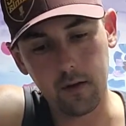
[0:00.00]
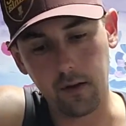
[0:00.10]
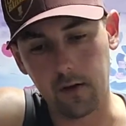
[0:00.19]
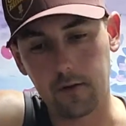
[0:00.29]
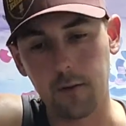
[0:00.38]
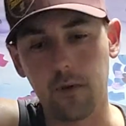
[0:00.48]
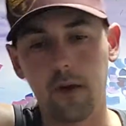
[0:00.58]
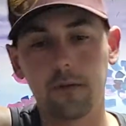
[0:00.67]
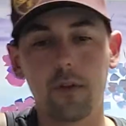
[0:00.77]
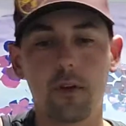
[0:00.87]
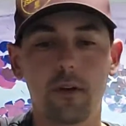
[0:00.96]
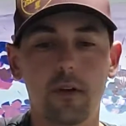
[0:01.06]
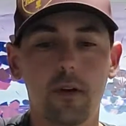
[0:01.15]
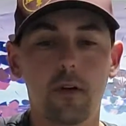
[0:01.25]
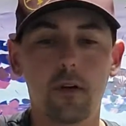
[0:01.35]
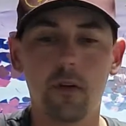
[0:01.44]
I got 2 7s in
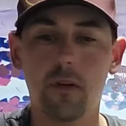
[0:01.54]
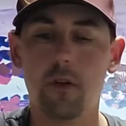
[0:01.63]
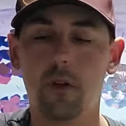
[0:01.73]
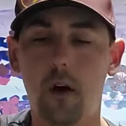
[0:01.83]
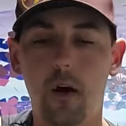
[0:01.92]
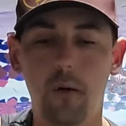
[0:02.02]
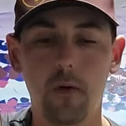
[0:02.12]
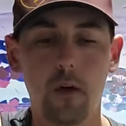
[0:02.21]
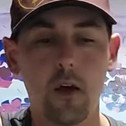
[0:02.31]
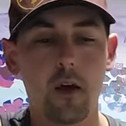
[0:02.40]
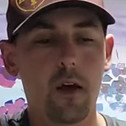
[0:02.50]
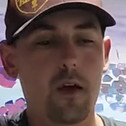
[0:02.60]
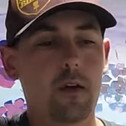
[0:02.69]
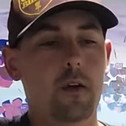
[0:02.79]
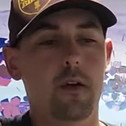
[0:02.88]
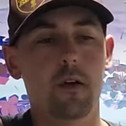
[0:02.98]
here. So
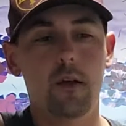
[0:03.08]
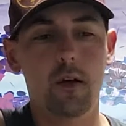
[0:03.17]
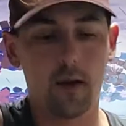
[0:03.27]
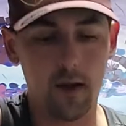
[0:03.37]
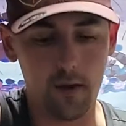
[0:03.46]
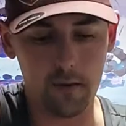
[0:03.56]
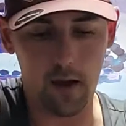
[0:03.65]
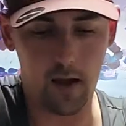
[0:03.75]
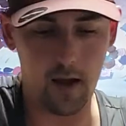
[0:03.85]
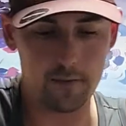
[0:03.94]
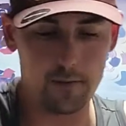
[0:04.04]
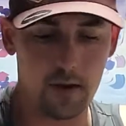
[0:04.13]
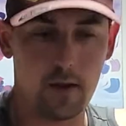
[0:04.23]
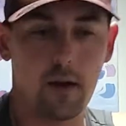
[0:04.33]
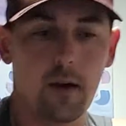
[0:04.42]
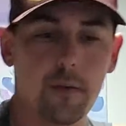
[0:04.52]
I have
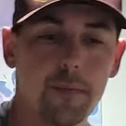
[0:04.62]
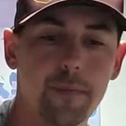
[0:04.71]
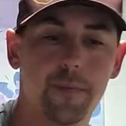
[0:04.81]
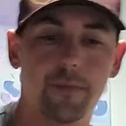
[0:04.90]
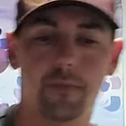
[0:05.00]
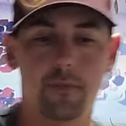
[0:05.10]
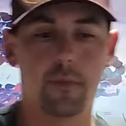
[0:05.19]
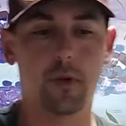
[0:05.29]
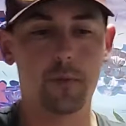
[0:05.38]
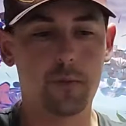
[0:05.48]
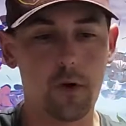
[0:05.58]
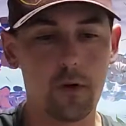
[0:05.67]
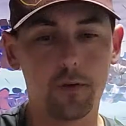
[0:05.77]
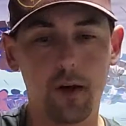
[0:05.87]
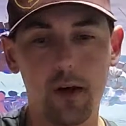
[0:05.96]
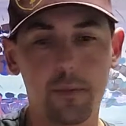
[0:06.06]
a
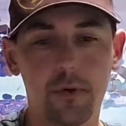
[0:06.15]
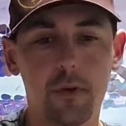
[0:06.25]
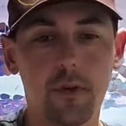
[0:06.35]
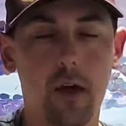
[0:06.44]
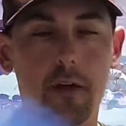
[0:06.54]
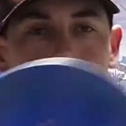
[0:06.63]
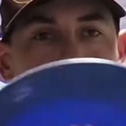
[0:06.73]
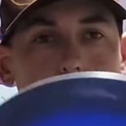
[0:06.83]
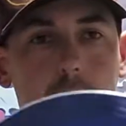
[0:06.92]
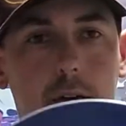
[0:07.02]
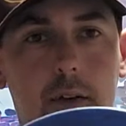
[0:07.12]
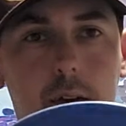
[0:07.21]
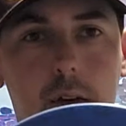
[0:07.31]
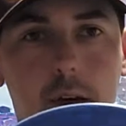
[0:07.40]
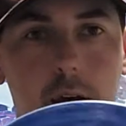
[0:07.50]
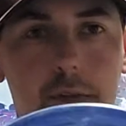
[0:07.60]
prototype S-Line
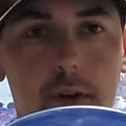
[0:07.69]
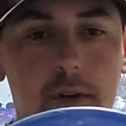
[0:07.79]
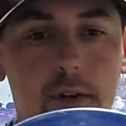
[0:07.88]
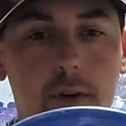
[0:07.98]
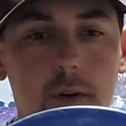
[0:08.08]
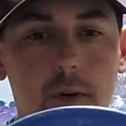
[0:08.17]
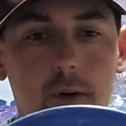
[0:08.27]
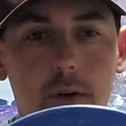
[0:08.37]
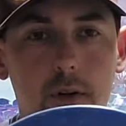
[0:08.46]
FD2.